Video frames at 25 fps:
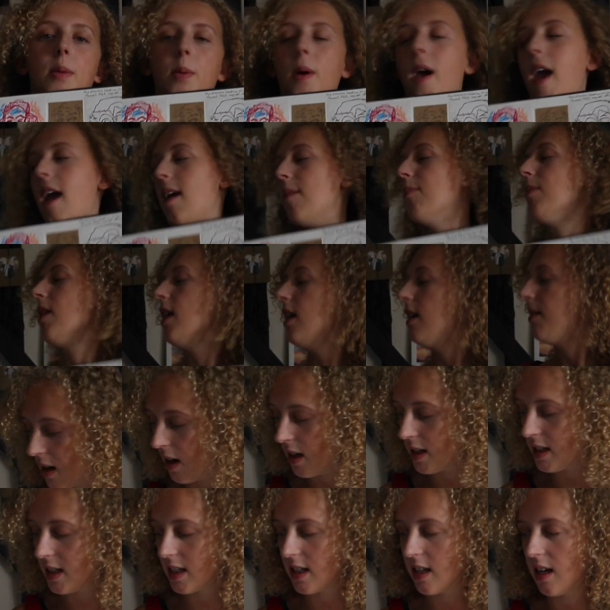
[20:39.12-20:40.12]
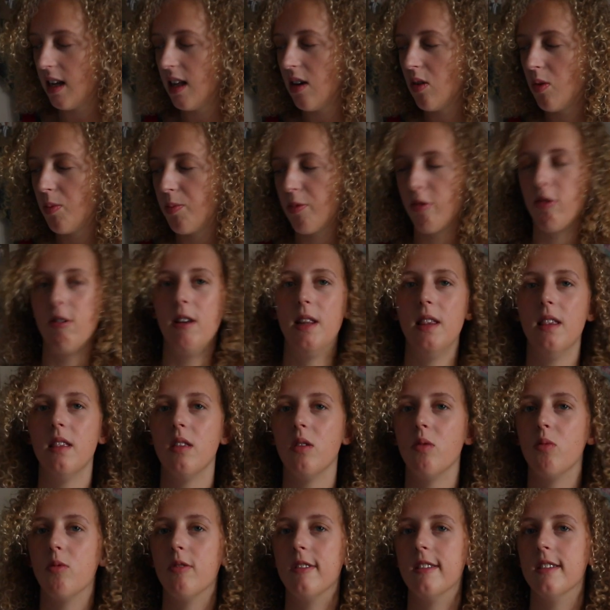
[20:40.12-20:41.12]
paper. I did a little print
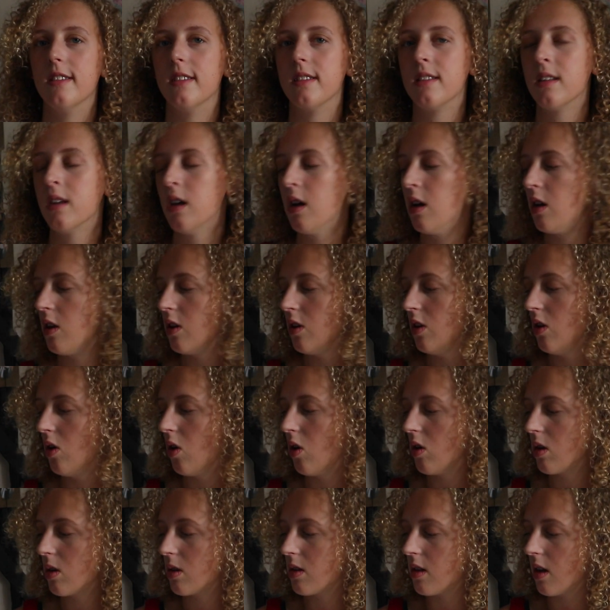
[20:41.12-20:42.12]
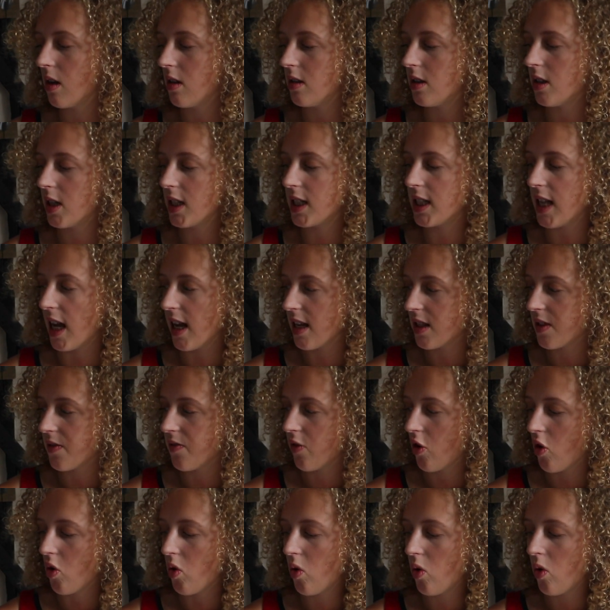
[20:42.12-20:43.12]
that was not so
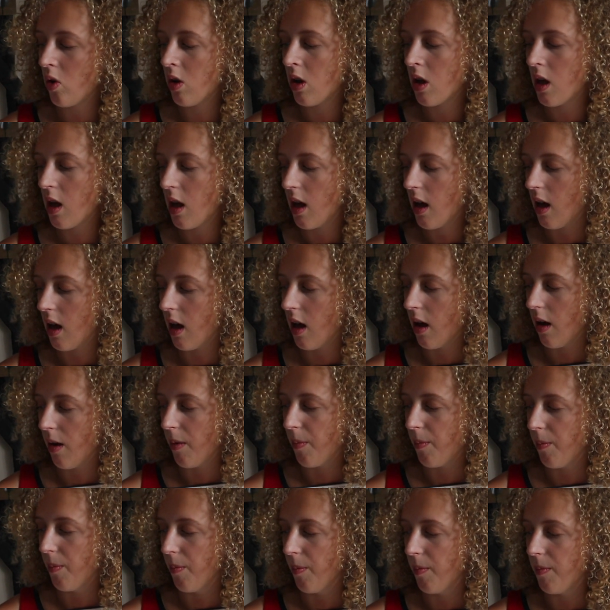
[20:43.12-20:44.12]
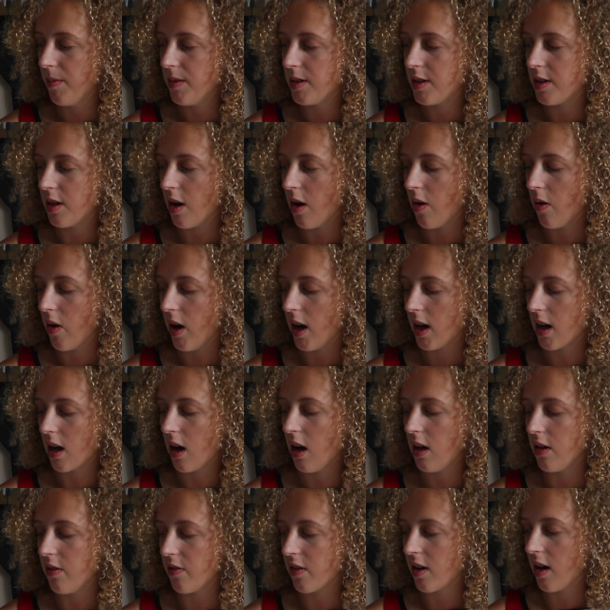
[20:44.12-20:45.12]
successful, so I
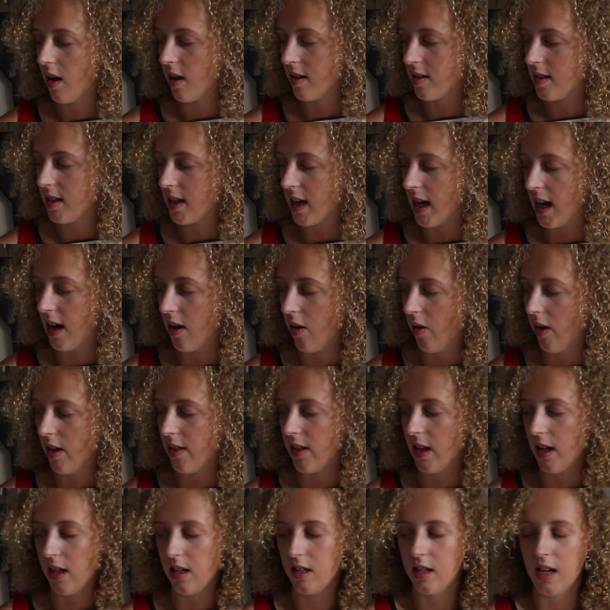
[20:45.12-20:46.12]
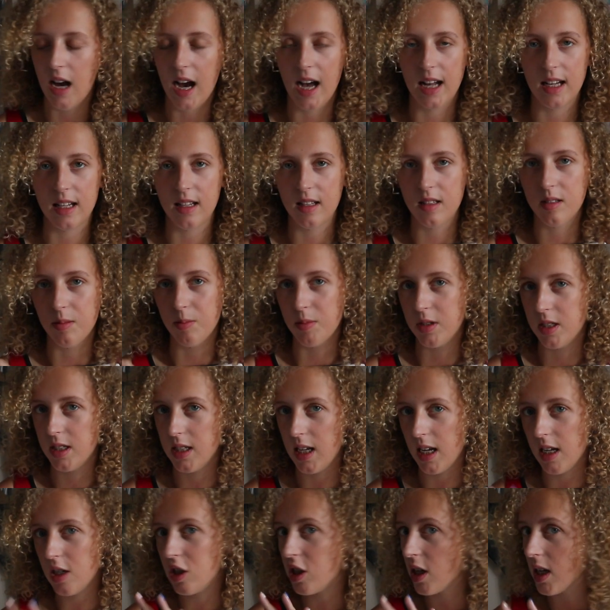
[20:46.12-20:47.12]
kind of cut it out and then added some
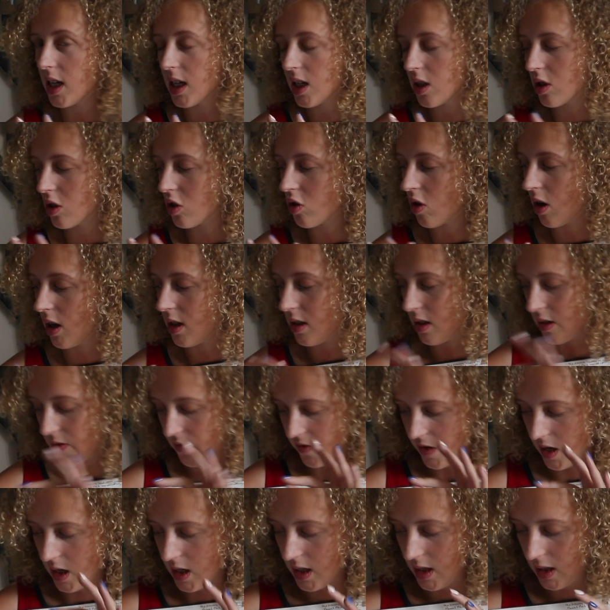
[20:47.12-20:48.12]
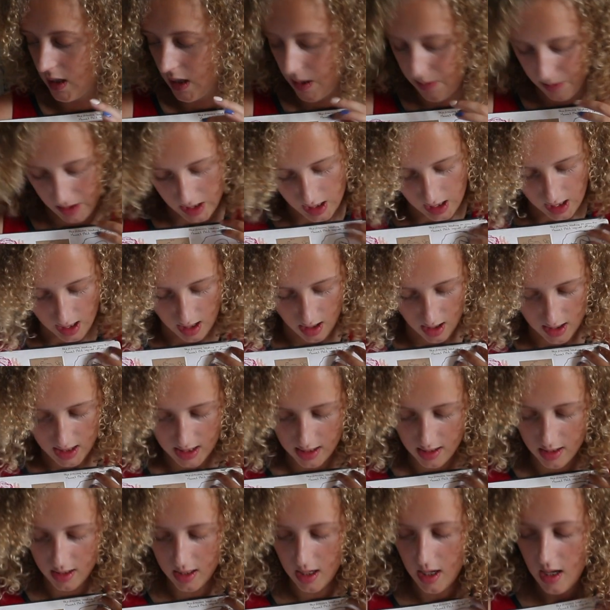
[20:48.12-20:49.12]
stitching to try and define some of the
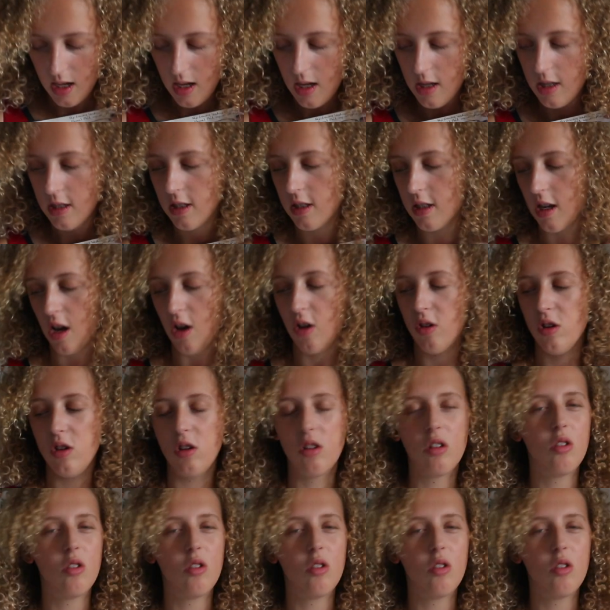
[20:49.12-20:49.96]
lines. So you can